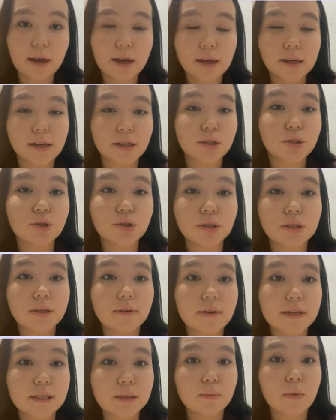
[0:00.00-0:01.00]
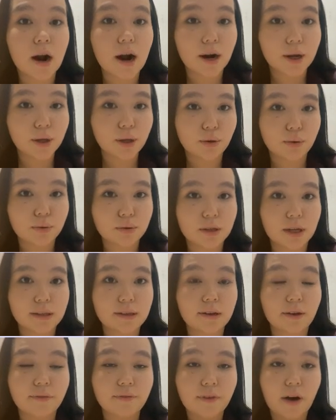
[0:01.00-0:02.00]
Constructivism argued that
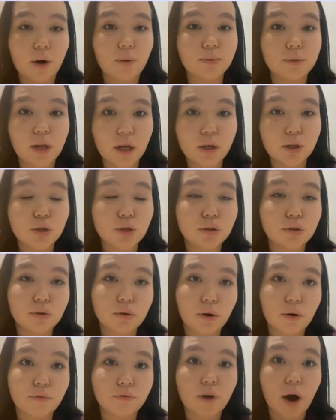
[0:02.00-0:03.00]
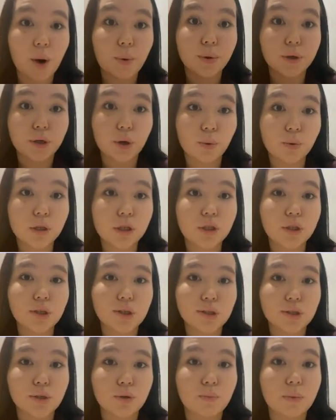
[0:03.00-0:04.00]
the foundation of our knowledge
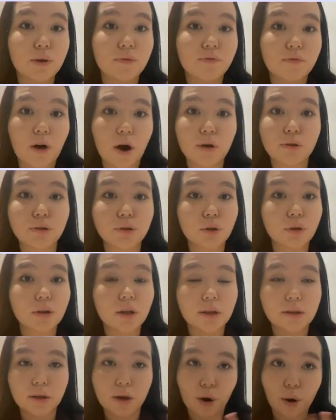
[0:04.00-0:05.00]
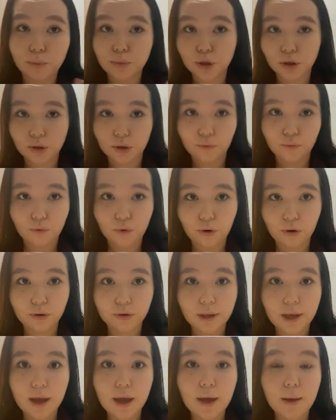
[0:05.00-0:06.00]
is to be found not in the objective world,
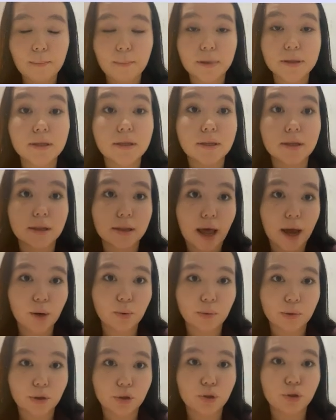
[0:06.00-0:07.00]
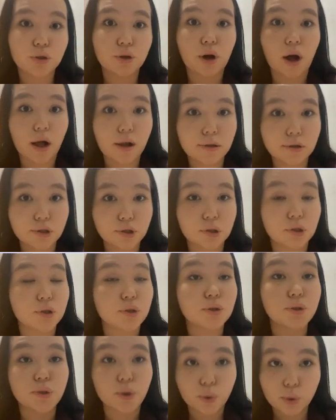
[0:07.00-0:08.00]
but in the language, culture,
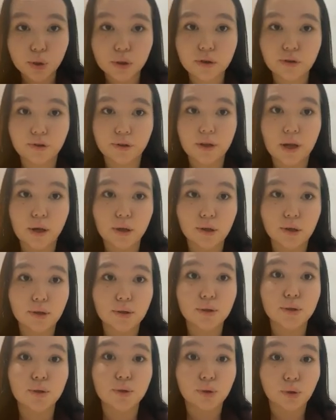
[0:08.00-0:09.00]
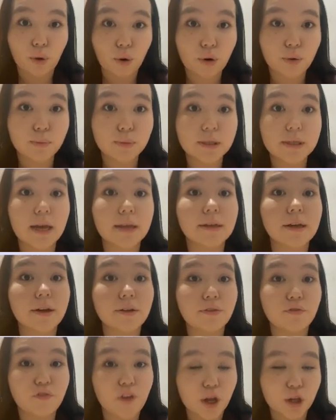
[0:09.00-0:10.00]
social relations, norms, and
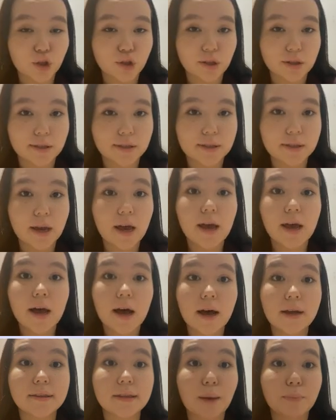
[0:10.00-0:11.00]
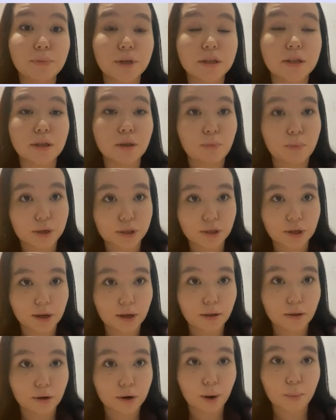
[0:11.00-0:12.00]
conventions adopted in a
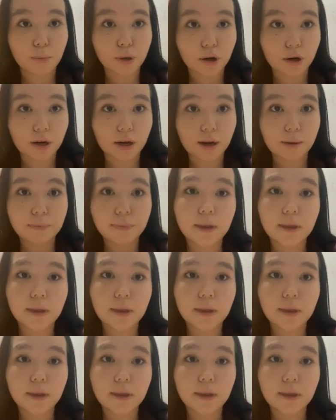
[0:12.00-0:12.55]
particular community.